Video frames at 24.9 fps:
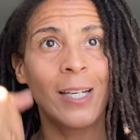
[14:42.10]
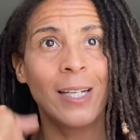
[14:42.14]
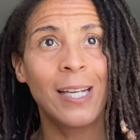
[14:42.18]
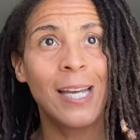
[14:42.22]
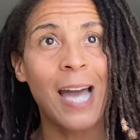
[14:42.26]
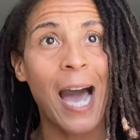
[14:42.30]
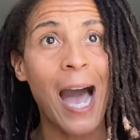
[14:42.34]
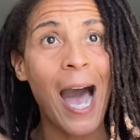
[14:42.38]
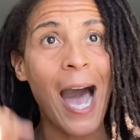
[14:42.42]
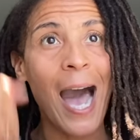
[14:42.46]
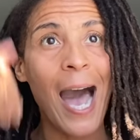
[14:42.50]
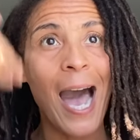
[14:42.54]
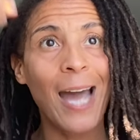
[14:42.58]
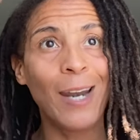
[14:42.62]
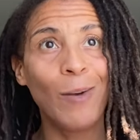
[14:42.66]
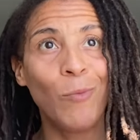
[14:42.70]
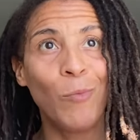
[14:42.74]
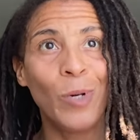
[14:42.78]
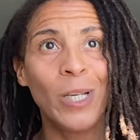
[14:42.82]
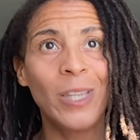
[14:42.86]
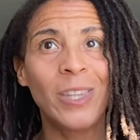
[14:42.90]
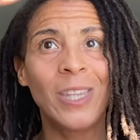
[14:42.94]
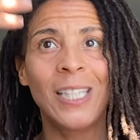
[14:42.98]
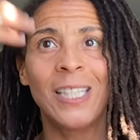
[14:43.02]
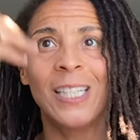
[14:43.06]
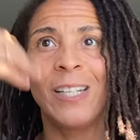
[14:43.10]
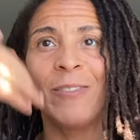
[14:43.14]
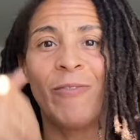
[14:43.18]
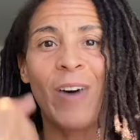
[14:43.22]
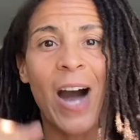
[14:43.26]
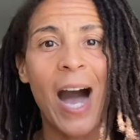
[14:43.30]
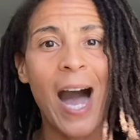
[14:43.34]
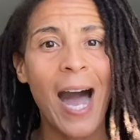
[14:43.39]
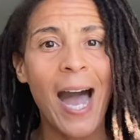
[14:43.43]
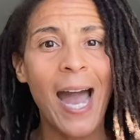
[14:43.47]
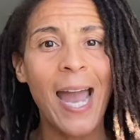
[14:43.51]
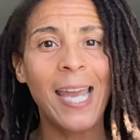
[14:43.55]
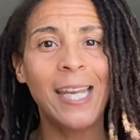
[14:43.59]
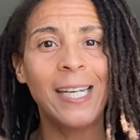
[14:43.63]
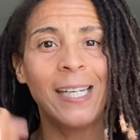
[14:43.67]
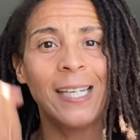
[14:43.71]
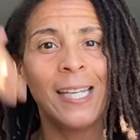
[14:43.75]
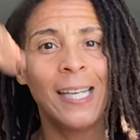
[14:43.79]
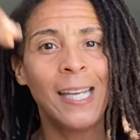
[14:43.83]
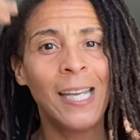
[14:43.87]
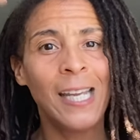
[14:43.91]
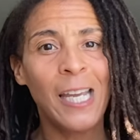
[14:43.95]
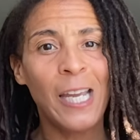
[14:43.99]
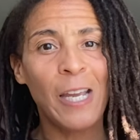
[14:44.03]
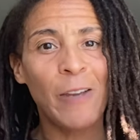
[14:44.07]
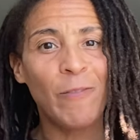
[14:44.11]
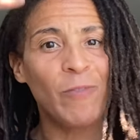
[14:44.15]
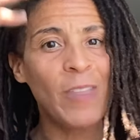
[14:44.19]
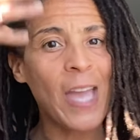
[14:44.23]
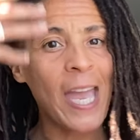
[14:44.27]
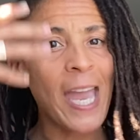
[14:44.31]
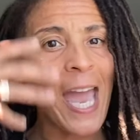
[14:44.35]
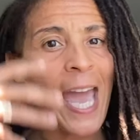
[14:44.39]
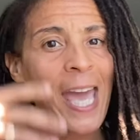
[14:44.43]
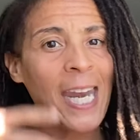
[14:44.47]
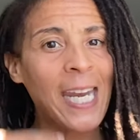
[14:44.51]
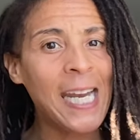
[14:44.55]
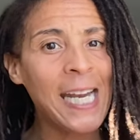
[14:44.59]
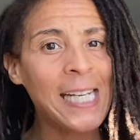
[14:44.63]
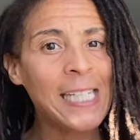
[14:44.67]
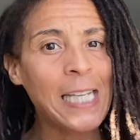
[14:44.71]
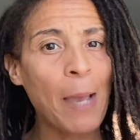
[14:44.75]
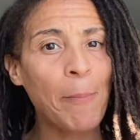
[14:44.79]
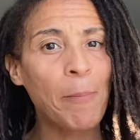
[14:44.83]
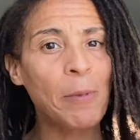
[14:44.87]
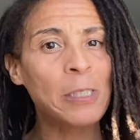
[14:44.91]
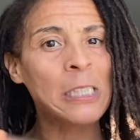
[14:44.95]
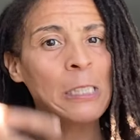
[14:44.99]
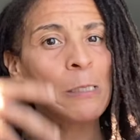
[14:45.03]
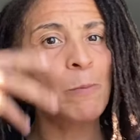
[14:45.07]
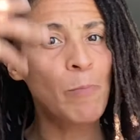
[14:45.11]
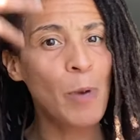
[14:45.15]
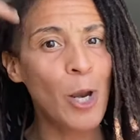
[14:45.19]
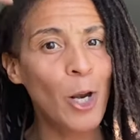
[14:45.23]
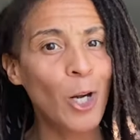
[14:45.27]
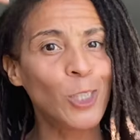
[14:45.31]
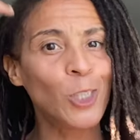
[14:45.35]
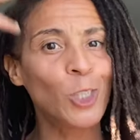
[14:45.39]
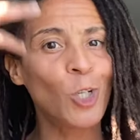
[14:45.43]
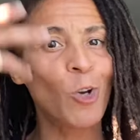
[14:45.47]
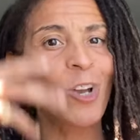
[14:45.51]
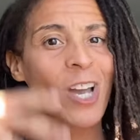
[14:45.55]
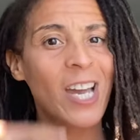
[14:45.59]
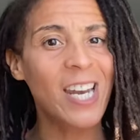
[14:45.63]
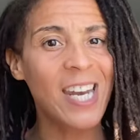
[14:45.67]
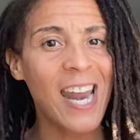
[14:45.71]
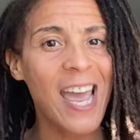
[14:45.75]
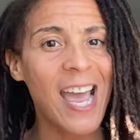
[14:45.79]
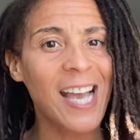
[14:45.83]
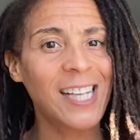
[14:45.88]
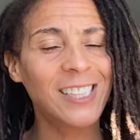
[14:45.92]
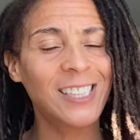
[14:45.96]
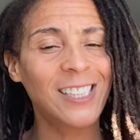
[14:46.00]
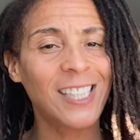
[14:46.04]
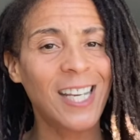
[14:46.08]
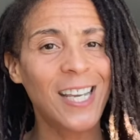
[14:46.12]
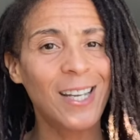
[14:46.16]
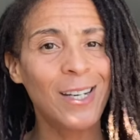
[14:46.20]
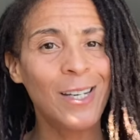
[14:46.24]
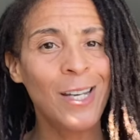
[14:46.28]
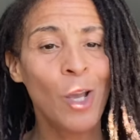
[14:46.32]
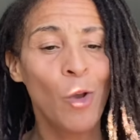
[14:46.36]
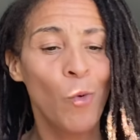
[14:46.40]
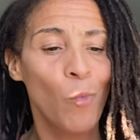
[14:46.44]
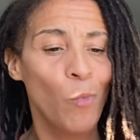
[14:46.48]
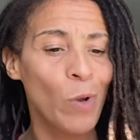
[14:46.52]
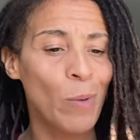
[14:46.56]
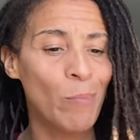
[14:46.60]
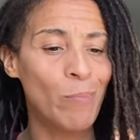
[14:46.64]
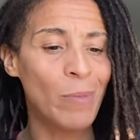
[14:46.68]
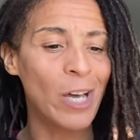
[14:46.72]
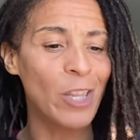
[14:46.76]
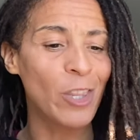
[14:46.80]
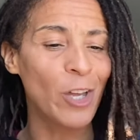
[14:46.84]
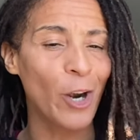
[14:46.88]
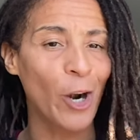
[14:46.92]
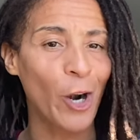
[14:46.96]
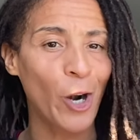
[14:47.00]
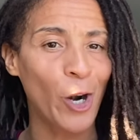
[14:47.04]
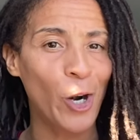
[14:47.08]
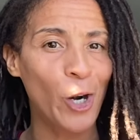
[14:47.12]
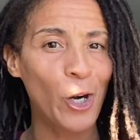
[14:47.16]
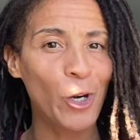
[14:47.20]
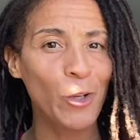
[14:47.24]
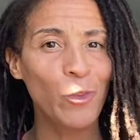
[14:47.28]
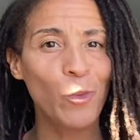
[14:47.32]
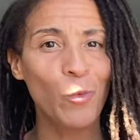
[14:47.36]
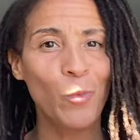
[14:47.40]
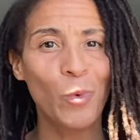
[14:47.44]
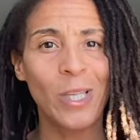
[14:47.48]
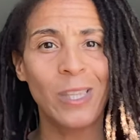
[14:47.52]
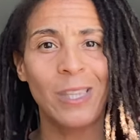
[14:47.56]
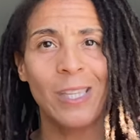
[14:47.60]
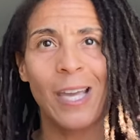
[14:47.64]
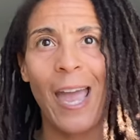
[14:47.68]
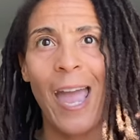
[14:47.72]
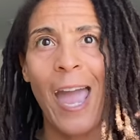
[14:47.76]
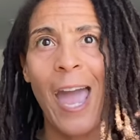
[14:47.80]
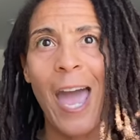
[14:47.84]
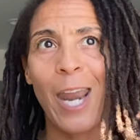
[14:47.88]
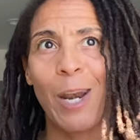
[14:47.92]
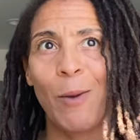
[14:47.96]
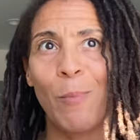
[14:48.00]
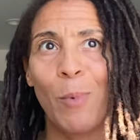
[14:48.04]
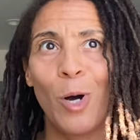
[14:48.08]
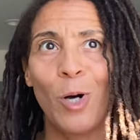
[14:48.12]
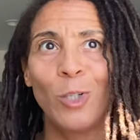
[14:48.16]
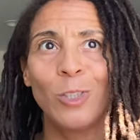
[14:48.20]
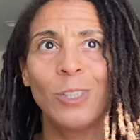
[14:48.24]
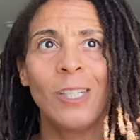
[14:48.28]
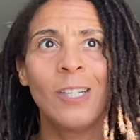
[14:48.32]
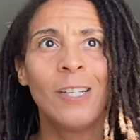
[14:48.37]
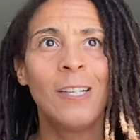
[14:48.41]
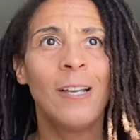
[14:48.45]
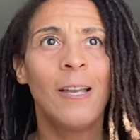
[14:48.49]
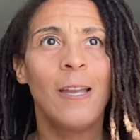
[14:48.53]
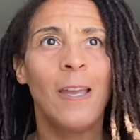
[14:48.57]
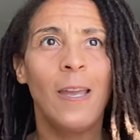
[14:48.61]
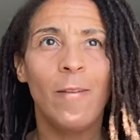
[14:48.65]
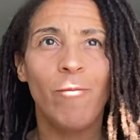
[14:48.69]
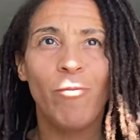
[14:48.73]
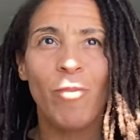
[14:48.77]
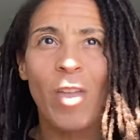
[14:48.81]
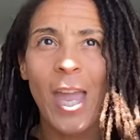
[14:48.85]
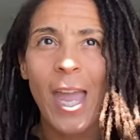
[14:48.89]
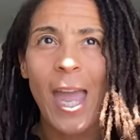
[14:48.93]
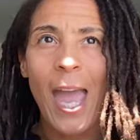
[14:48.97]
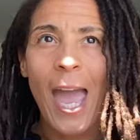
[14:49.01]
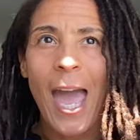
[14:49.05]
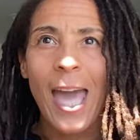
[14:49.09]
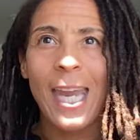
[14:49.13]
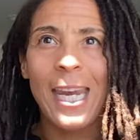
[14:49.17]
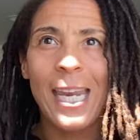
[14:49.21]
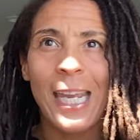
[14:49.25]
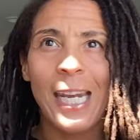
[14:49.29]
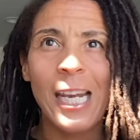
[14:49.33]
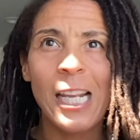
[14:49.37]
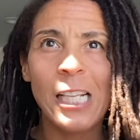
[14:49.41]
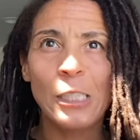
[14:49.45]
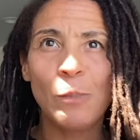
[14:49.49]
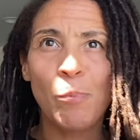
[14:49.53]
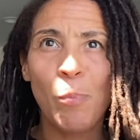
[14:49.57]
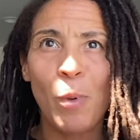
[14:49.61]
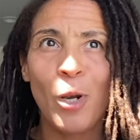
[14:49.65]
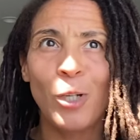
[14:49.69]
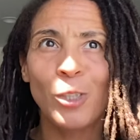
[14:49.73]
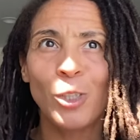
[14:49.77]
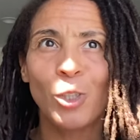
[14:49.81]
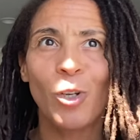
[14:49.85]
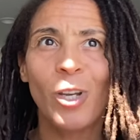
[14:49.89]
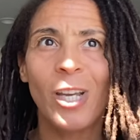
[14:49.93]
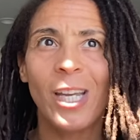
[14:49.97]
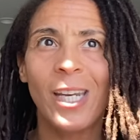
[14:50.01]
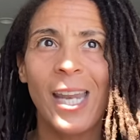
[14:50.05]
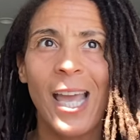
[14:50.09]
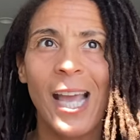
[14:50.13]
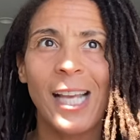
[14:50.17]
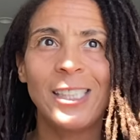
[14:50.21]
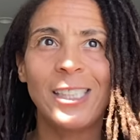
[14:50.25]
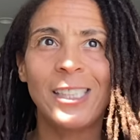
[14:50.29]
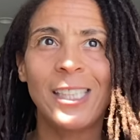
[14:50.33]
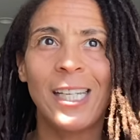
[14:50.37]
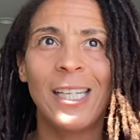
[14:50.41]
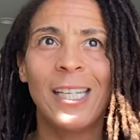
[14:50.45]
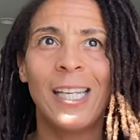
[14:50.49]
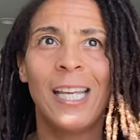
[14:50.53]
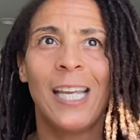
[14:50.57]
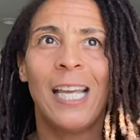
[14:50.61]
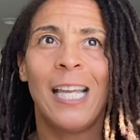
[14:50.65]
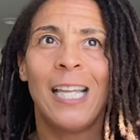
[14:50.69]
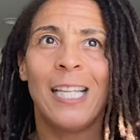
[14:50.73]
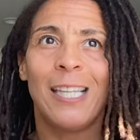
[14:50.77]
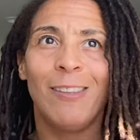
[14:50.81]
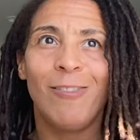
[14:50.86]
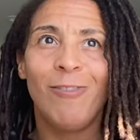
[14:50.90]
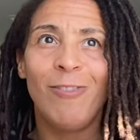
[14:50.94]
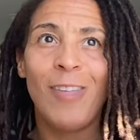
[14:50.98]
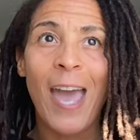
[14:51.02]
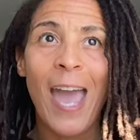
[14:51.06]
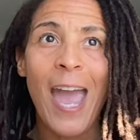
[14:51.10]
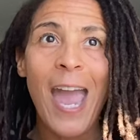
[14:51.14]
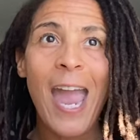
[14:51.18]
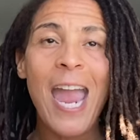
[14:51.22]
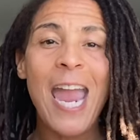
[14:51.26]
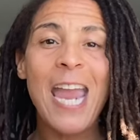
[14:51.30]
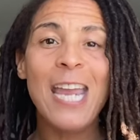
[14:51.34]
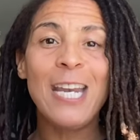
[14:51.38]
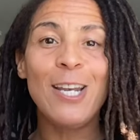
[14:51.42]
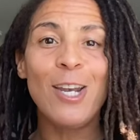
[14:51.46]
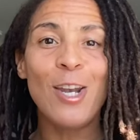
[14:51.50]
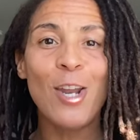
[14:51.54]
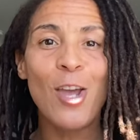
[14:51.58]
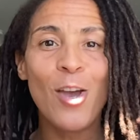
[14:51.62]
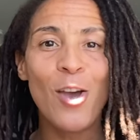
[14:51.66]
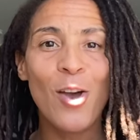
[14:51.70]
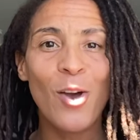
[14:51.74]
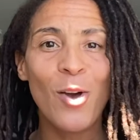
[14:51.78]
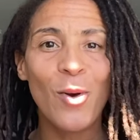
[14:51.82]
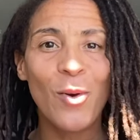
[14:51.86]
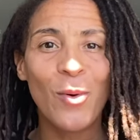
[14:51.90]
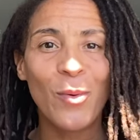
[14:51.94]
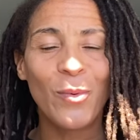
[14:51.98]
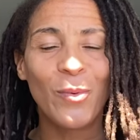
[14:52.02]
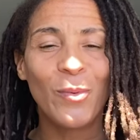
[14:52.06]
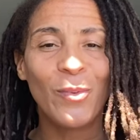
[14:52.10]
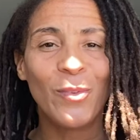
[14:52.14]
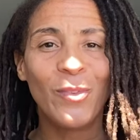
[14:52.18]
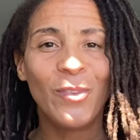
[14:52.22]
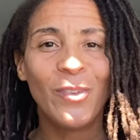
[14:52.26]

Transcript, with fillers: God, with the divine, if they had any type of spiritual connection with Mother Earth, with the animals, if they had any spiritual connection, they knew